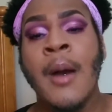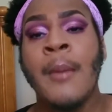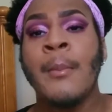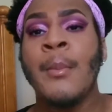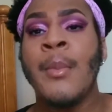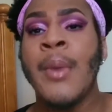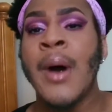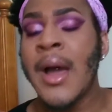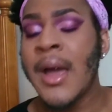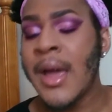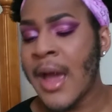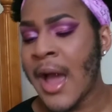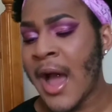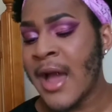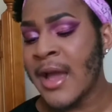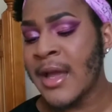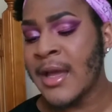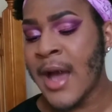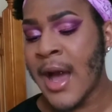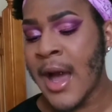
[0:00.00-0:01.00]
But
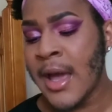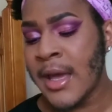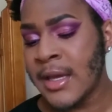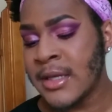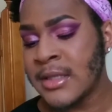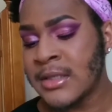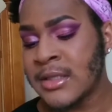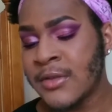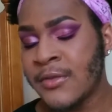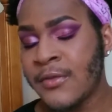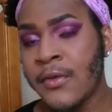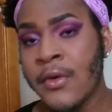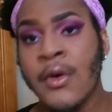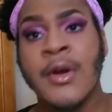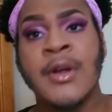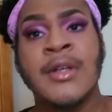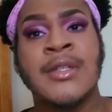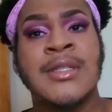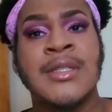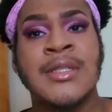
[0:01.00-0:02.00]
I got it
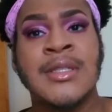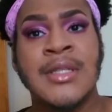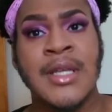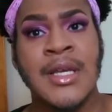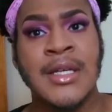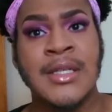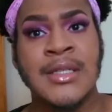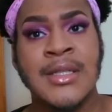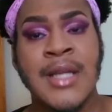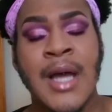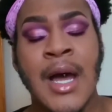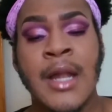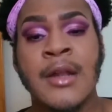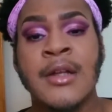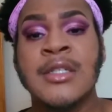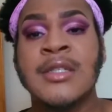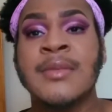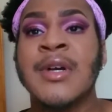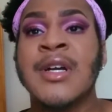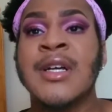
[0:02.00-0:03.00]
for
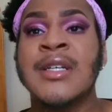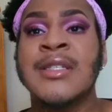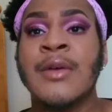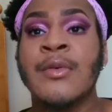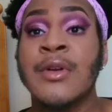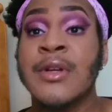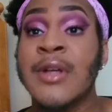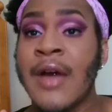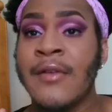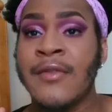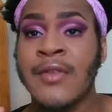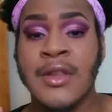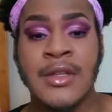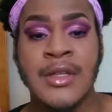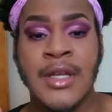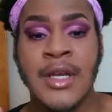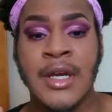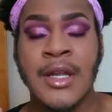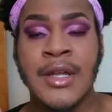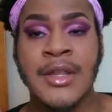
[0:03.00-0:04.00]
$6 because they were having a
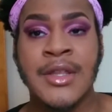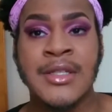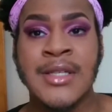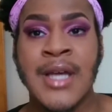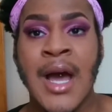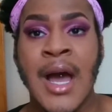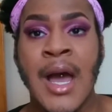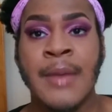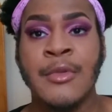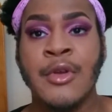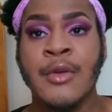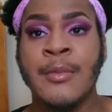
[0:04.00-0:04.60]
deal at the time.